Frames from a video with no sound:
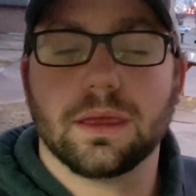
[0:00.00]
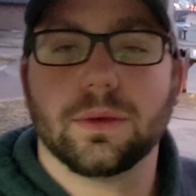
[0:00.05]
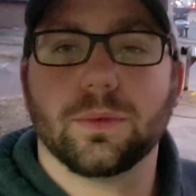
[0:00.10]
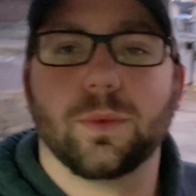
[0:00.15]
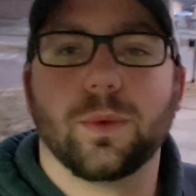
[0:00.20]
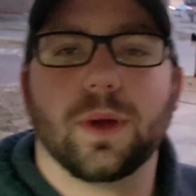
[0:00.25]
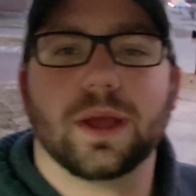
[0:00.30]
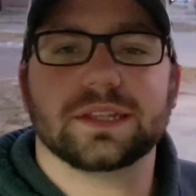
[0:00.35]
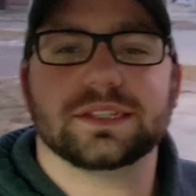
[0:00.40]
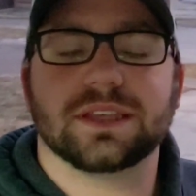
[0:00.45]

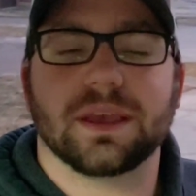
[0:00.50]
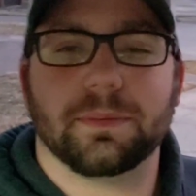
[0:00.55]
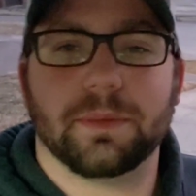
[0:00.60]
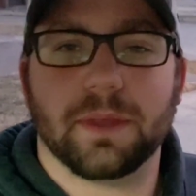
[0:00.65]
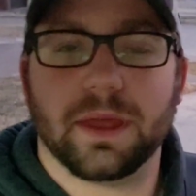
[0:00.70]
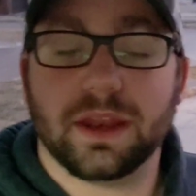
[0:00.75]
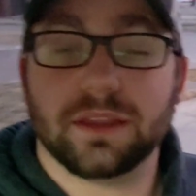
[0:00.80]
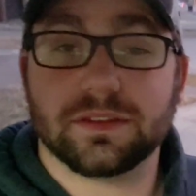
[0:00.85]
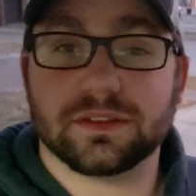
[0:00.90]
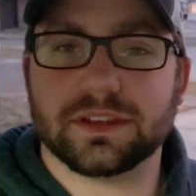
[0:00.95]
What's up,
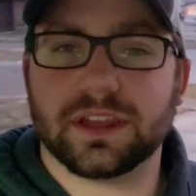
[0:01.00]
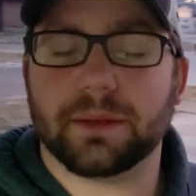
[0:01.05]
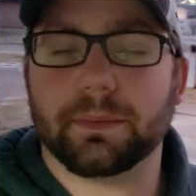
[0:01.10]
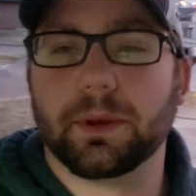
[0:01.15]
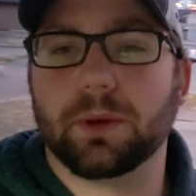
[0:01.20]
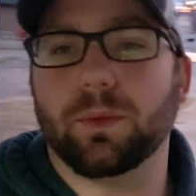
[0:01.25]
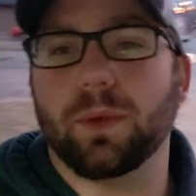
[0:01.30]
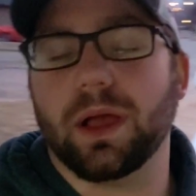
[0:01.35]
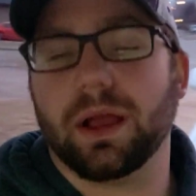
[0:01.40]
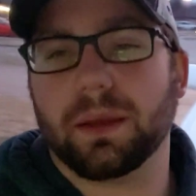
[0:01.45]
ladies and
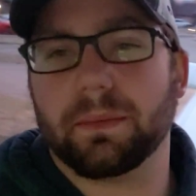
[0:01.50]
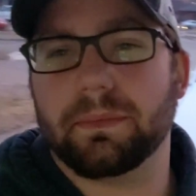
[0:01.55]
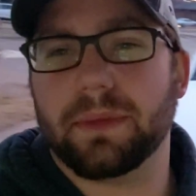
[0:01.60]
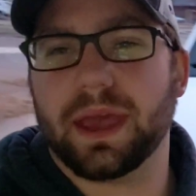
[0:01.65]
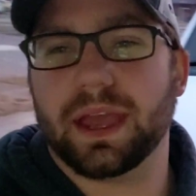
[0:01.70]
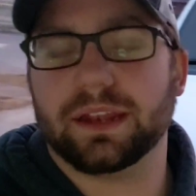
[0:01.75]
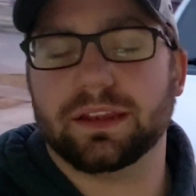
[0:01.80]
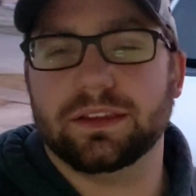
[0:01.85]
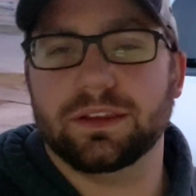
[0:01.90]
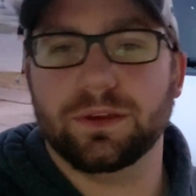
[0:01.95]
gentlemen? Welcome
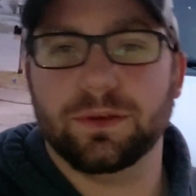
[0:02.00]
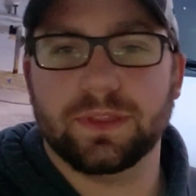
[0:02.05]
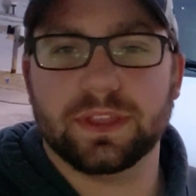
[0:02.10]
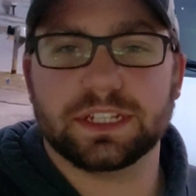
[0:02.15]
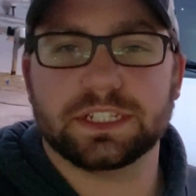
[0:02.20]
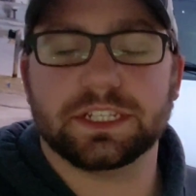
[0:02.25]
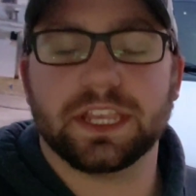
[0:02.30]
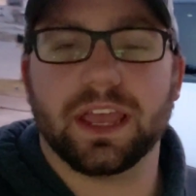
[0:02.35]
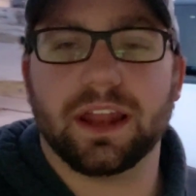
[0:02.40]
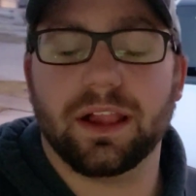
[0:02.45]
back to the
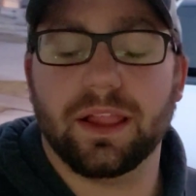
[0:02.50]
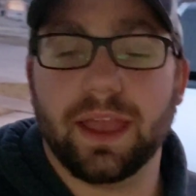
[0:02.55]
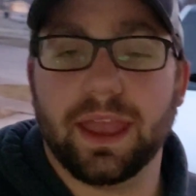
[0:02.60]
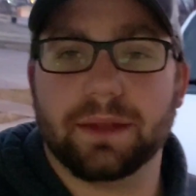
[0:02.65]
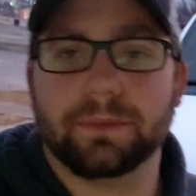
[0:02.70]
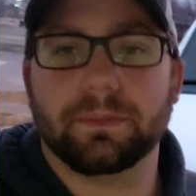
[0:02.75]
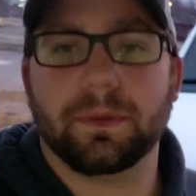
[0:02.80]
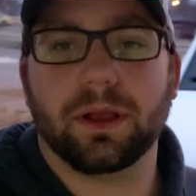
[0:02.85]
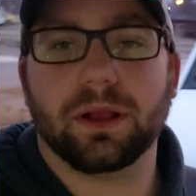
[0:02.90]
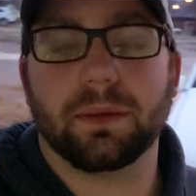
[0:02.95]
channel
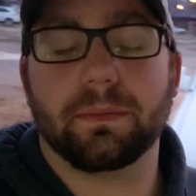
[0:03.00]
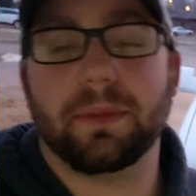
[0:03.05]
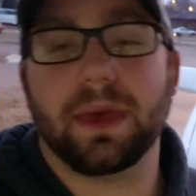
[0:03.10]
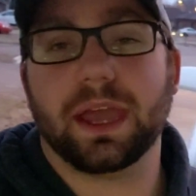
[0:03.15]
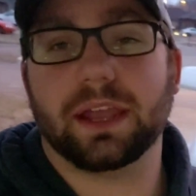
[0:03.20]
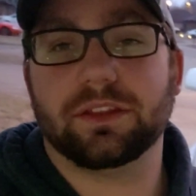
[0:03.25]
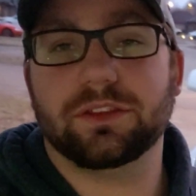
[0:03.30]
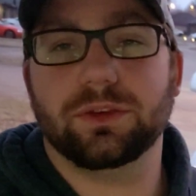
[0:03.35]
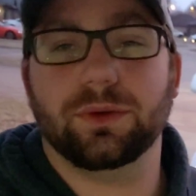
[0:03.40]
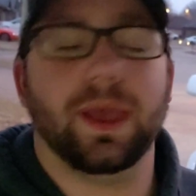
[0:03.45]
and welcome
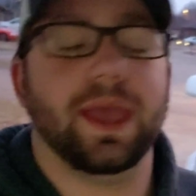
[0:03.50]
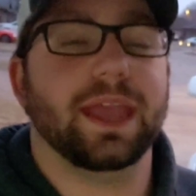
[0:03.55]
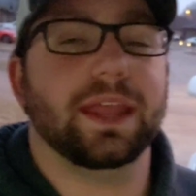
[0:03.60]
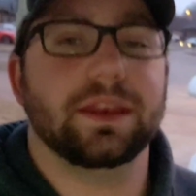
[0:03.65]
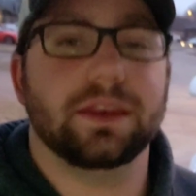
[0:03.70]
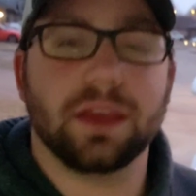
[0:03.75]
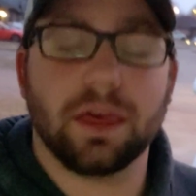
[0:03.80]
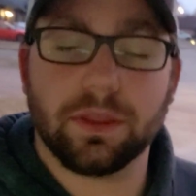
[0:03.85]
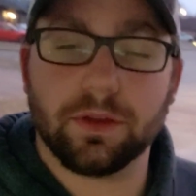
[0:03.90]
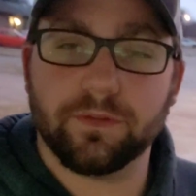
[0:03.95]
back to
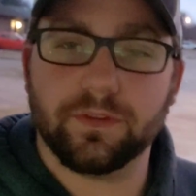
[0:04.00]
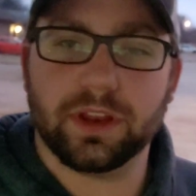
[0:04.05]
another